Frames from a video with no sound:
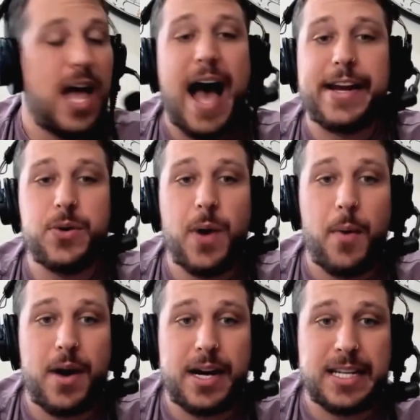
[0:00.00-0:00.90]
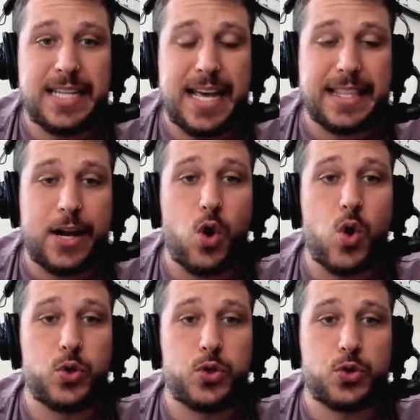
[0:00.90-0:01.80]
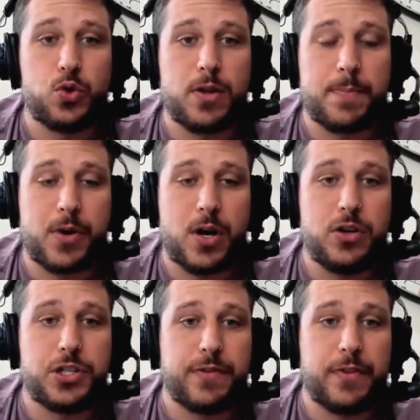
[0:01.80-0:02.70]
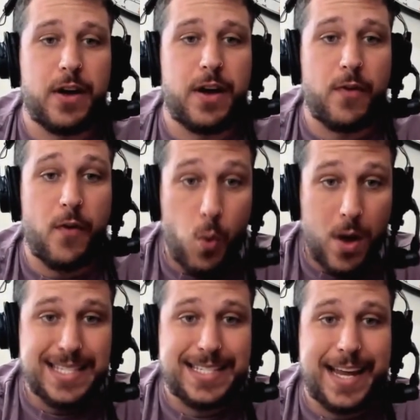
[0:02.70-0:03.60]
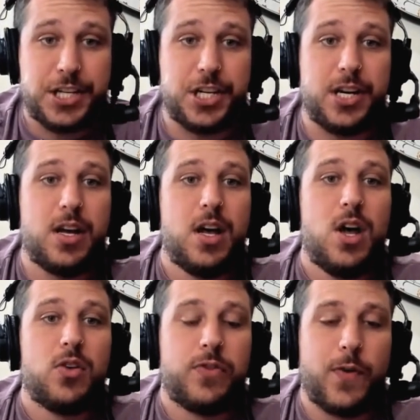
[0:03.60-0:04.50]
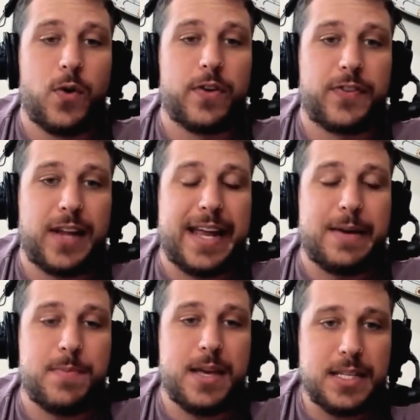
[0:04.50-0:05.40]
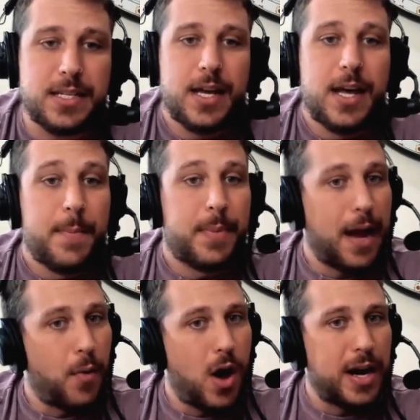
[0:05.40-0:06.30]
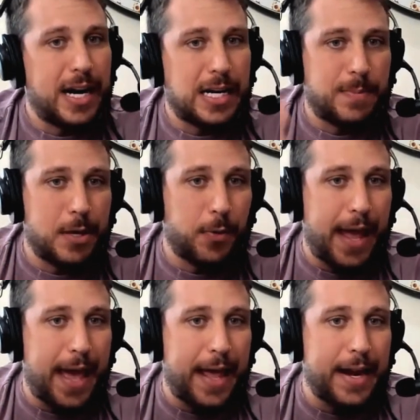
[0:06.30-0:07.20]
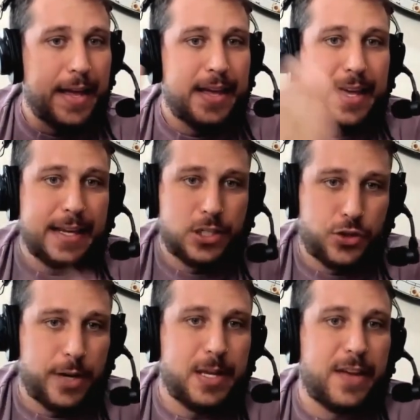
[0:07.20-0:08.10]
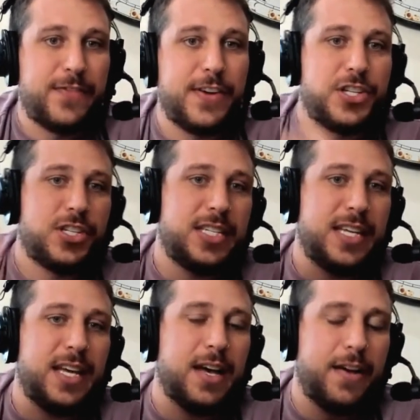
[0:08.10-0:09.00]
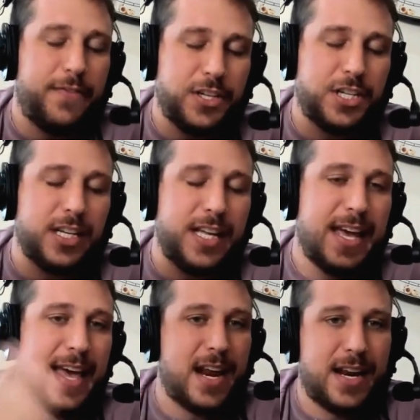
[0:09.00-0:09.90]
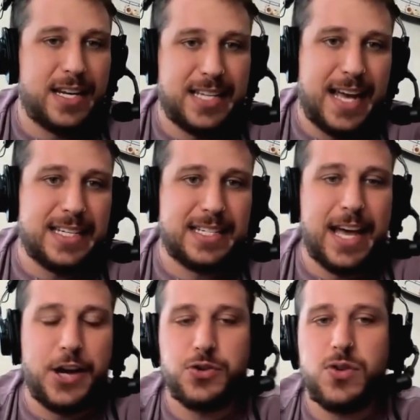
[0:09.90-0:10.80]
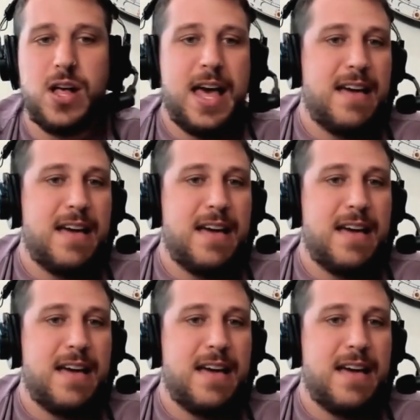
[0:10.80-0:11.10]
I knew I wanted to take that old school approach of a one session, 4 flight meet, but I wanted it to be ran extremely efficiently and on a tight schedule.